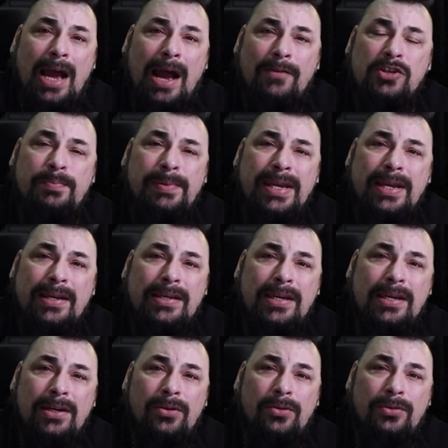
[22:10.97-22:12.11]
I was being
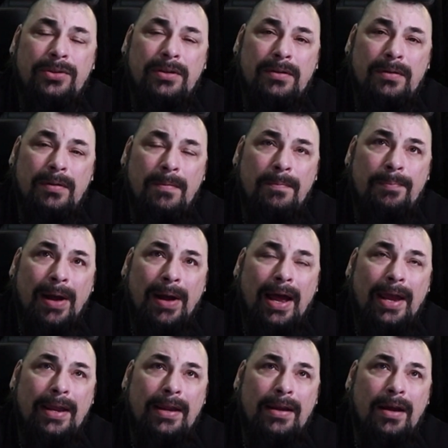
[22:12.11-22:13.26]
killed by